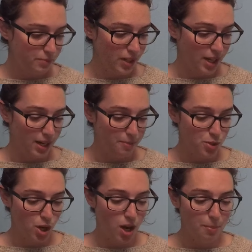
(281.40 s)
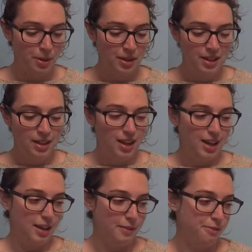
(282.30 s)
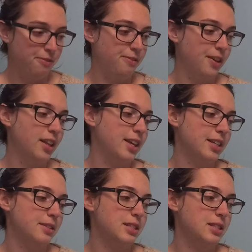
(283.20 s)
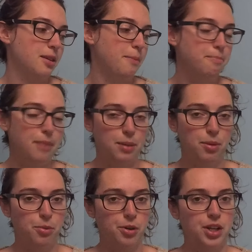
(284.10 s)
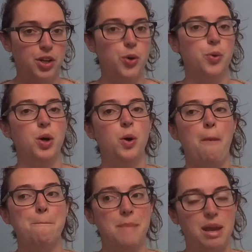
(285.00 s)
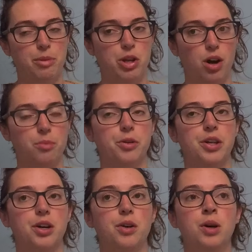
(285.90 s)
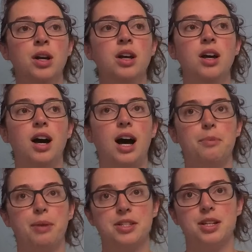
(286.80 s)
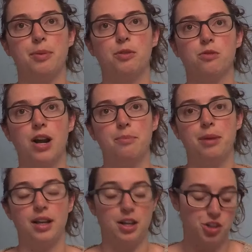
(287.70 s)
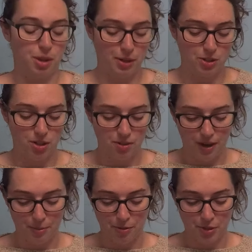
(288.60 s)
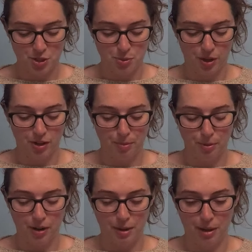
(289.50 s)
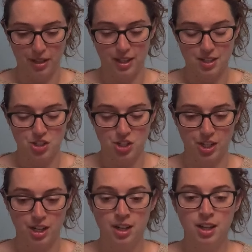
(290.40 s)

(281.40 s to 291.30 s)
top. I feel like it's maybe merino, maybe not merino. I picked it up at Rhinebeck. Actually, I picked all the fiber for this sweater up at Rhinebeck last year.